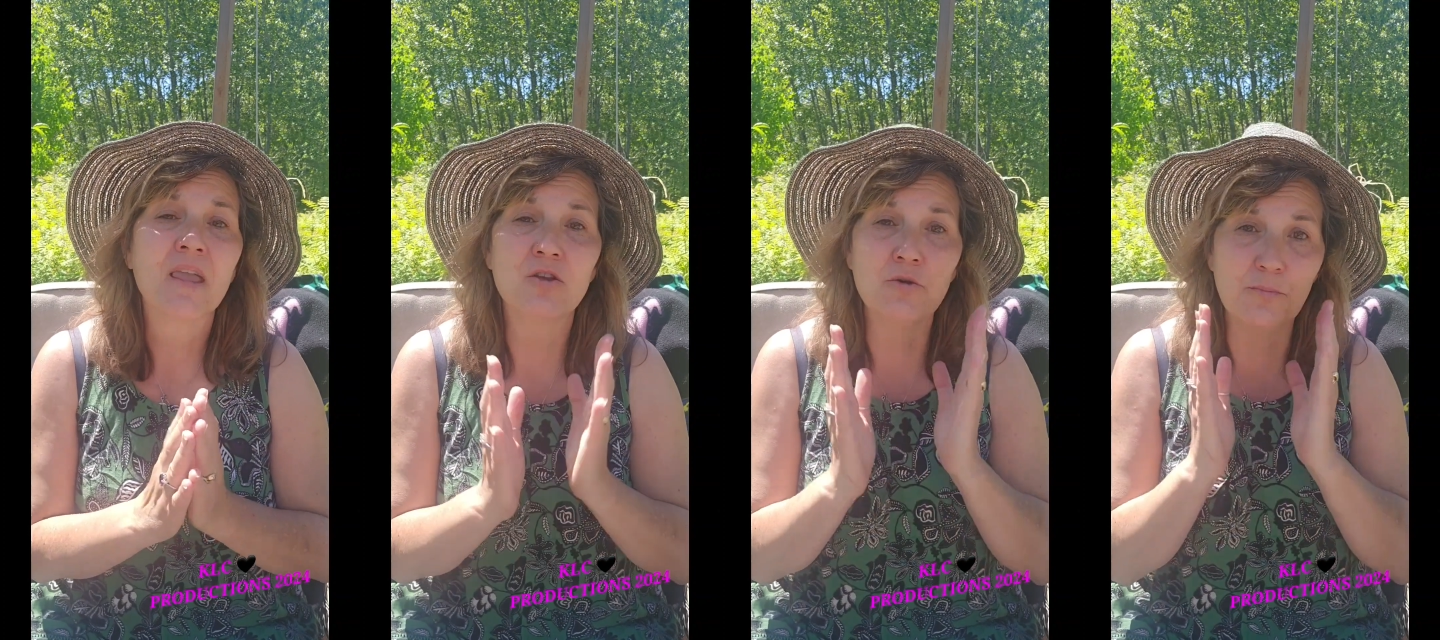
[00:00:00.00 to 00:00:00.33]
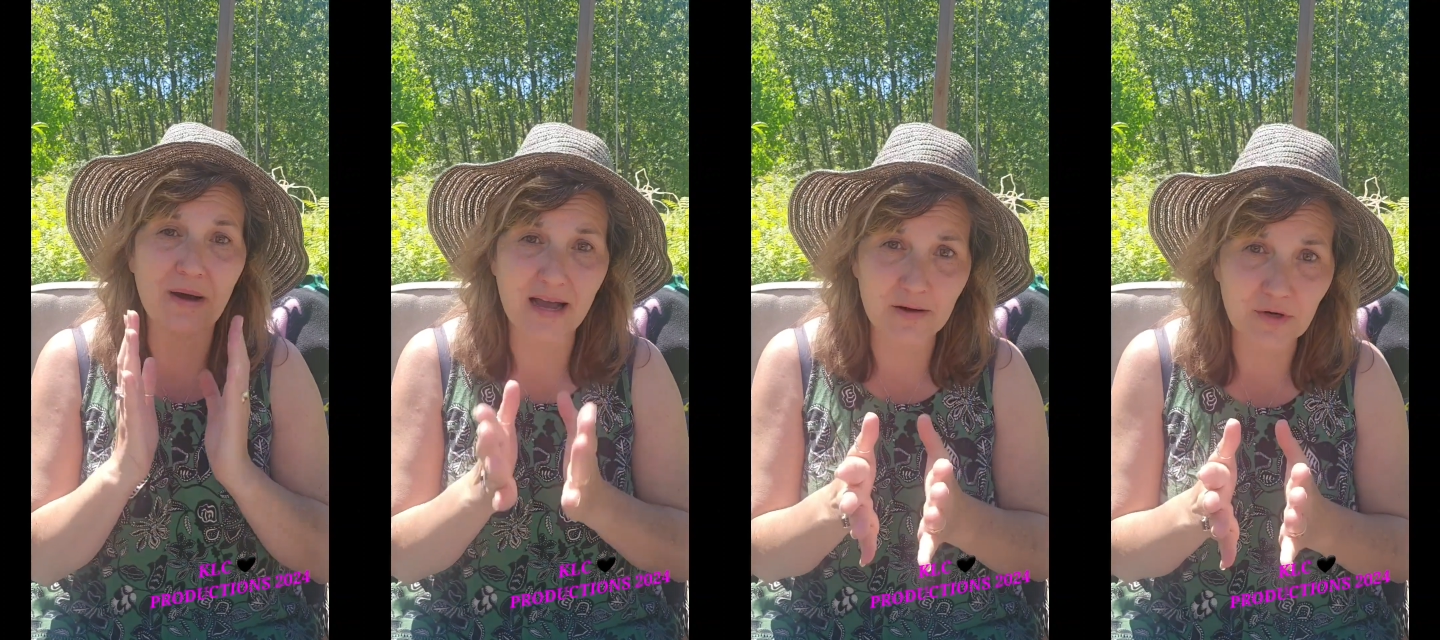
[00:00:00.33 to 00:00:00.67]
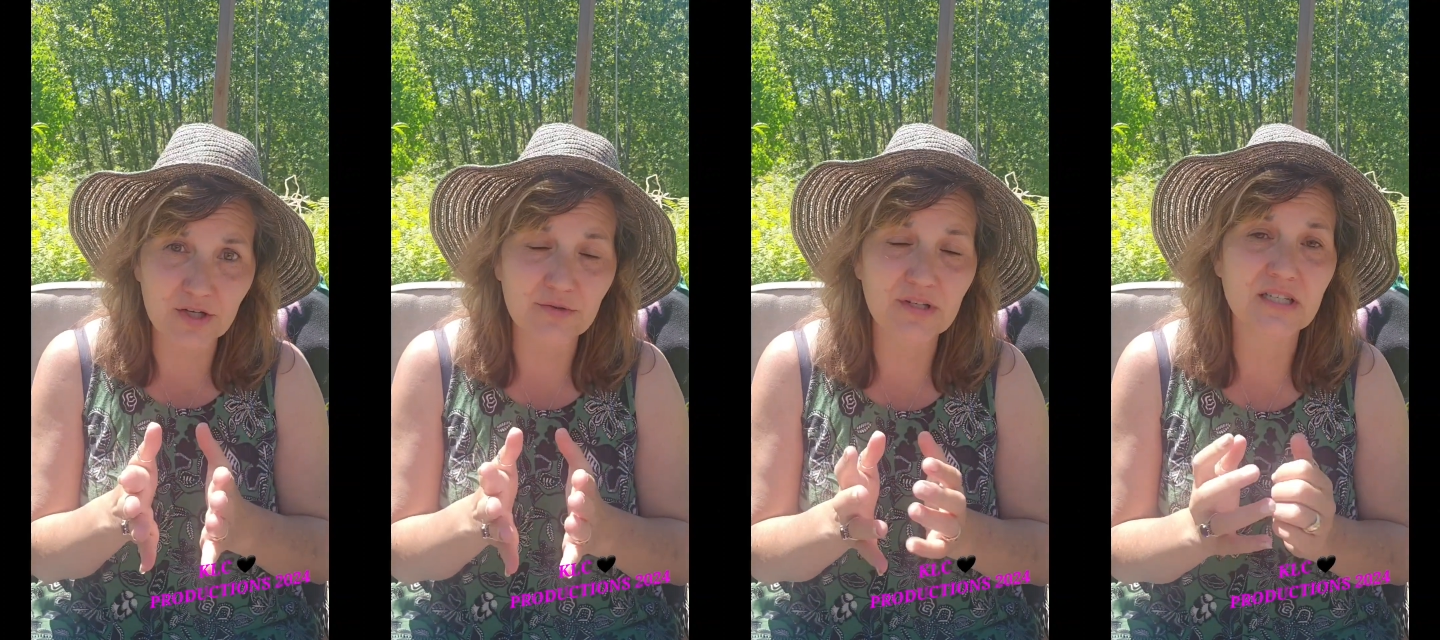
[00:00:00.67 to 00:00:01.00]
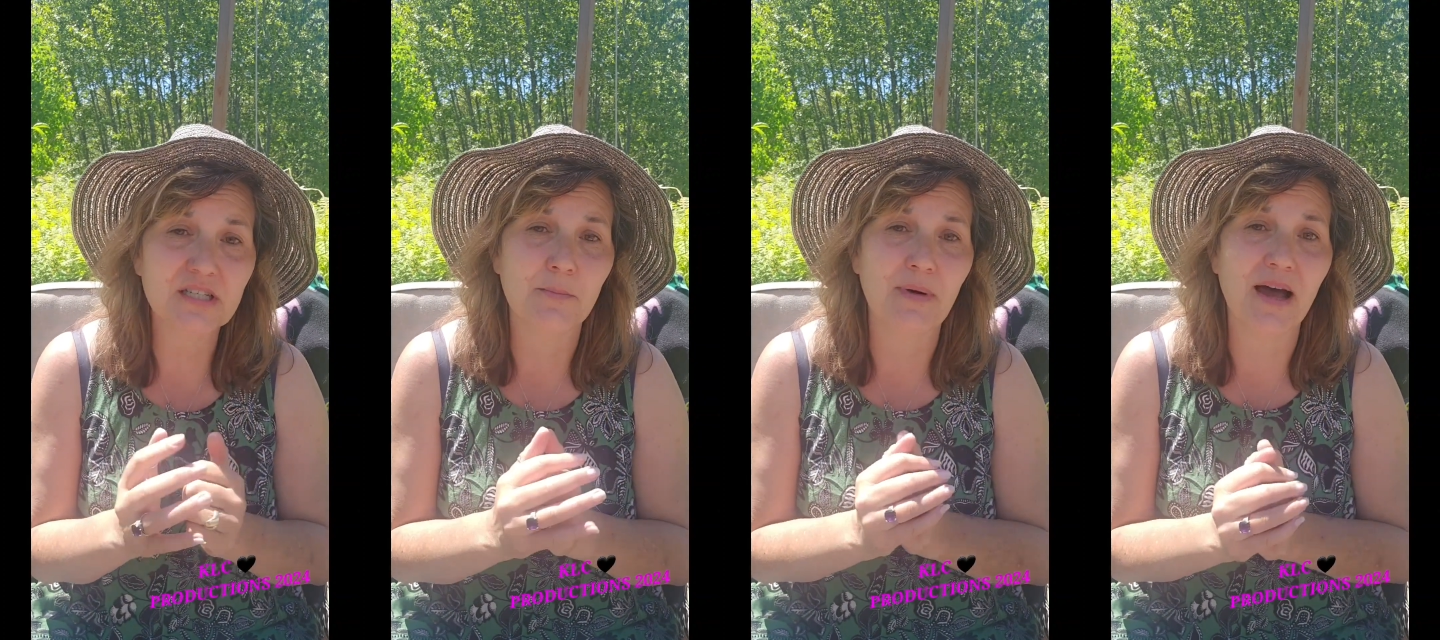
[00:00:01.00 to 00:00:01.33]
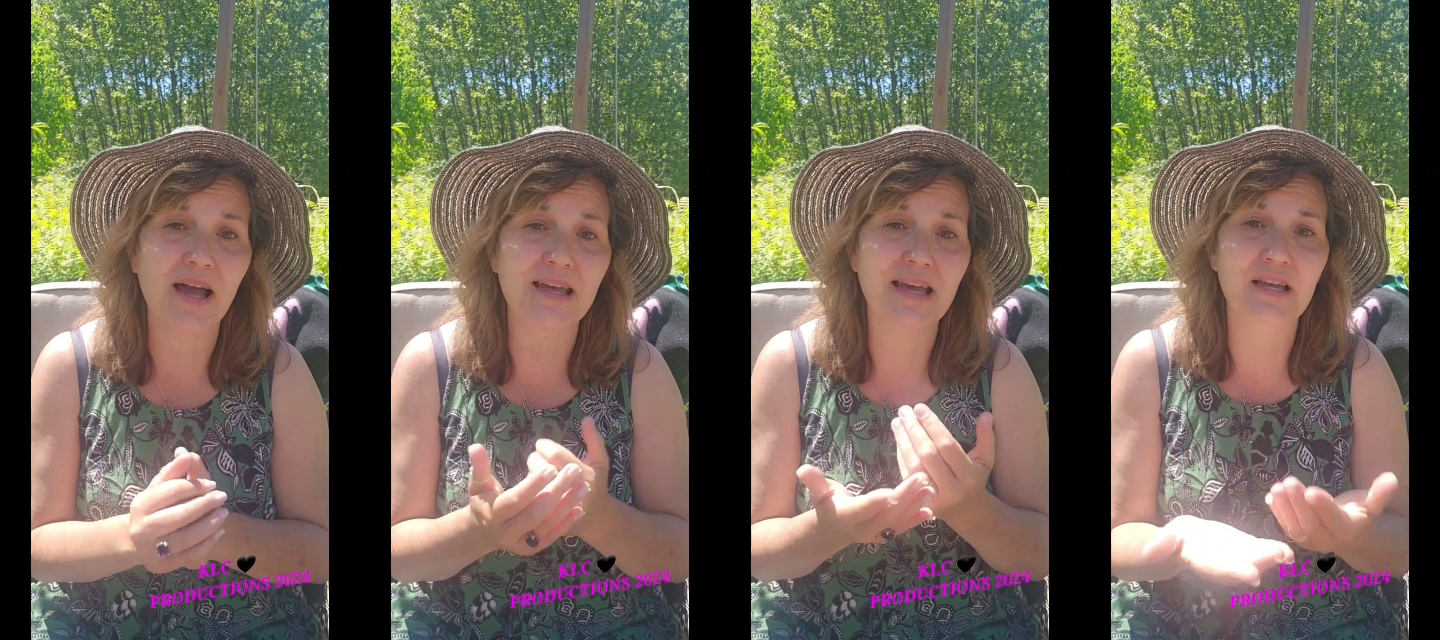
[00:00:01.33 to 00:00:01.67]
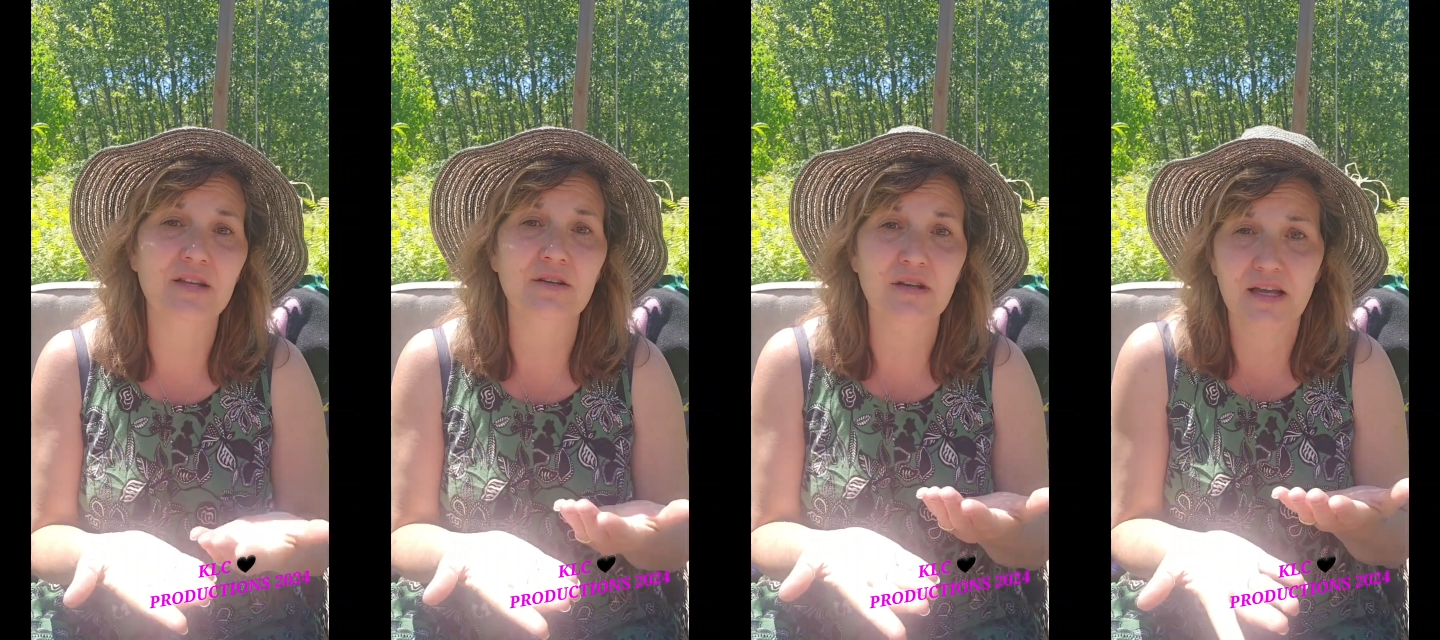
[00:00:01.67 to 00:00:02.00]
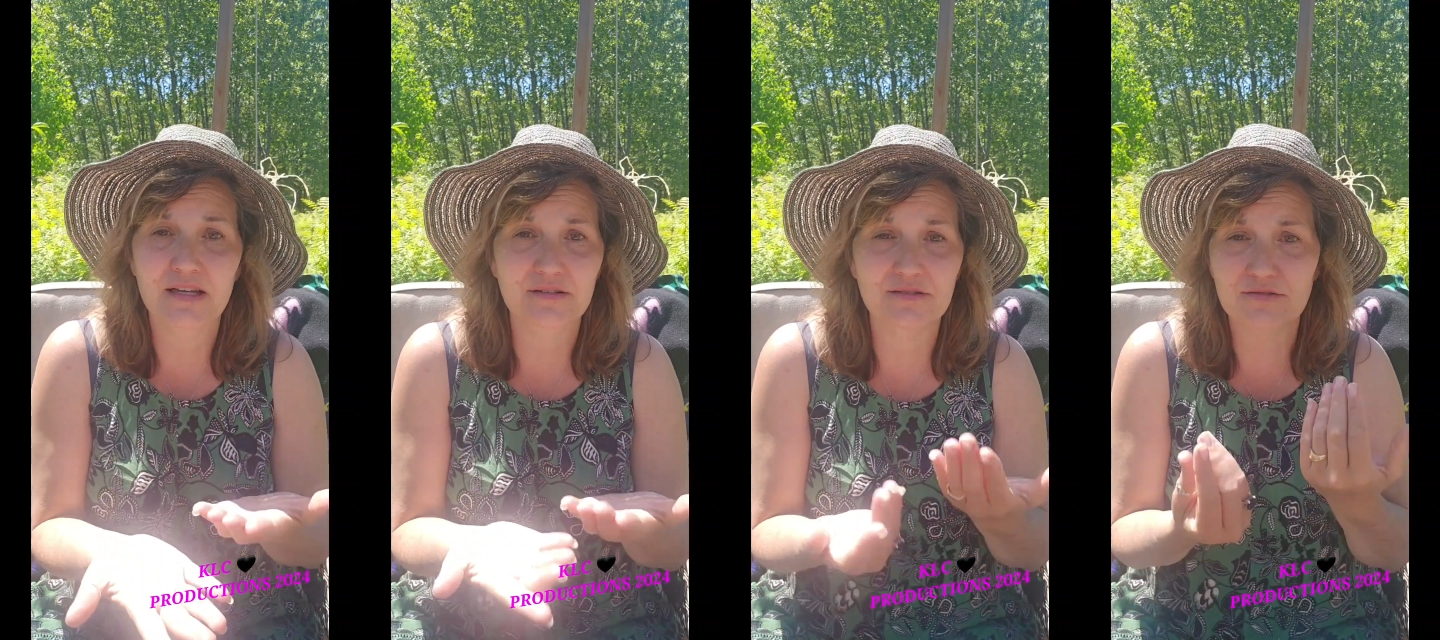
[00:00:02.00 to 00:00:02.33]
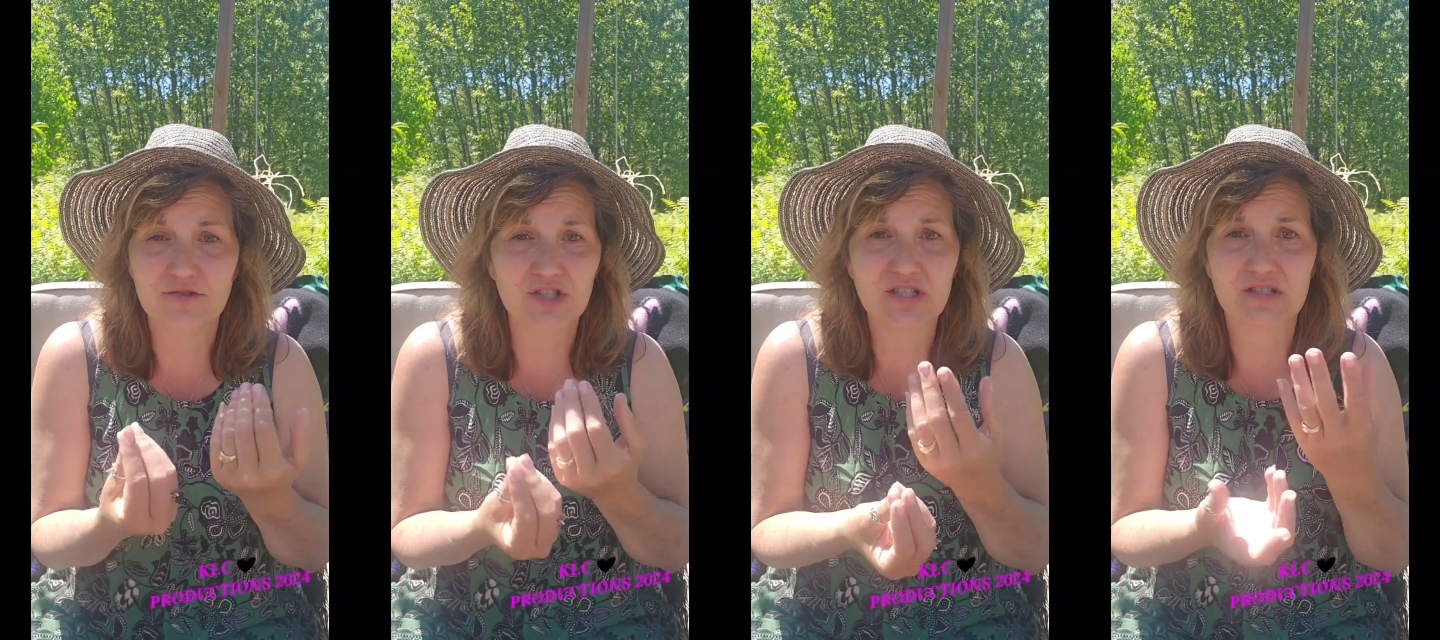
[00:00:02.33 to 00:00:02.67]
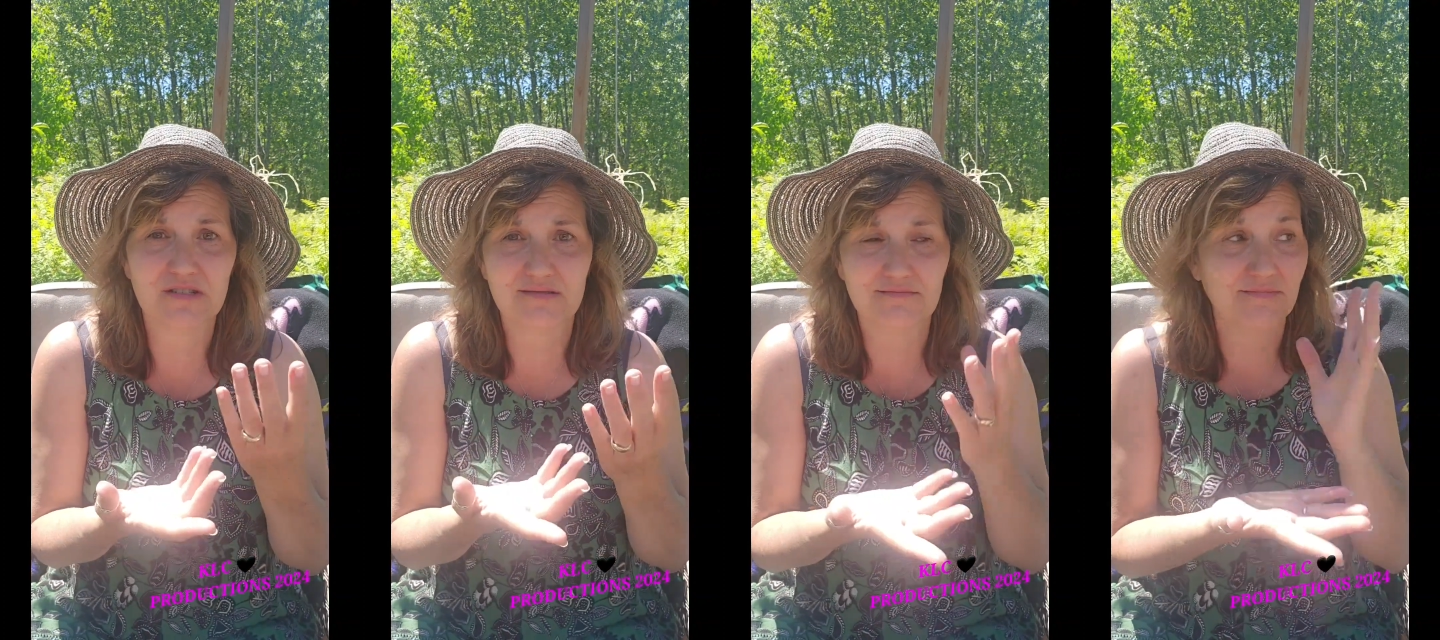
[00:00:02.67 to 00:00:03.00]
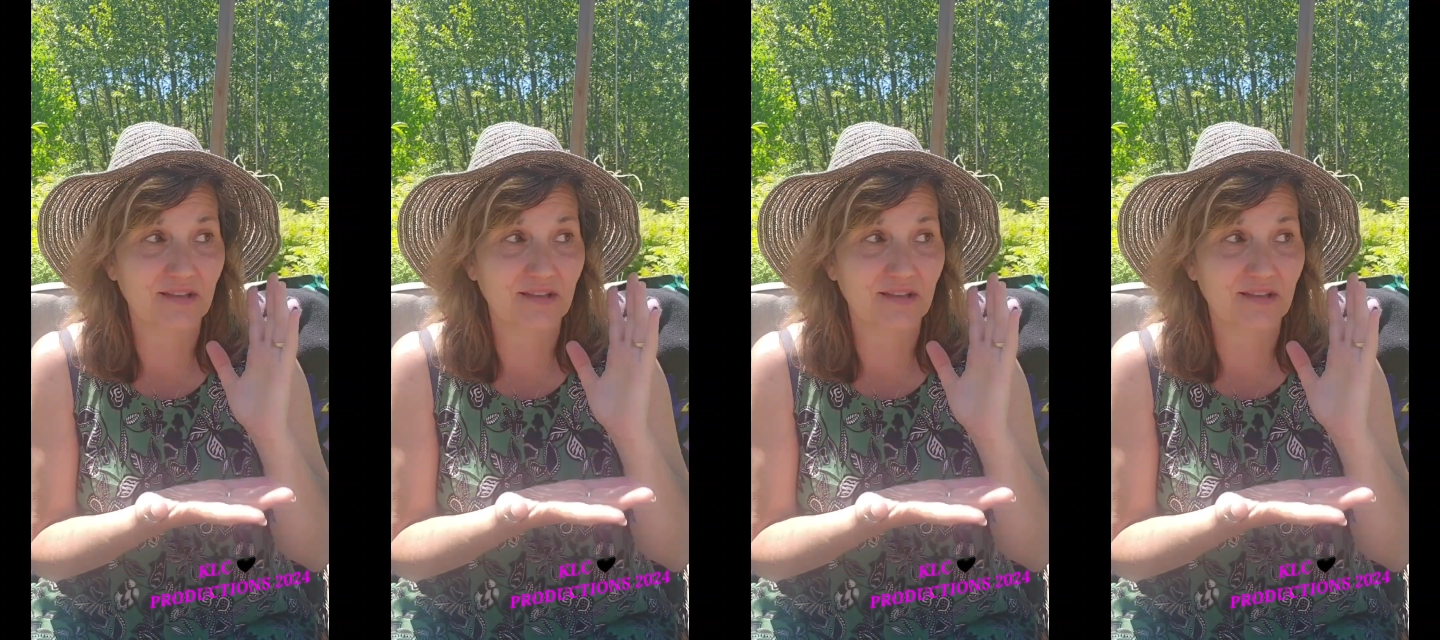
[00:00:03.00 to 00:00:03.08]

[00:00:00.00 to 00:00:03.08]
You buy what you need to buy and, and just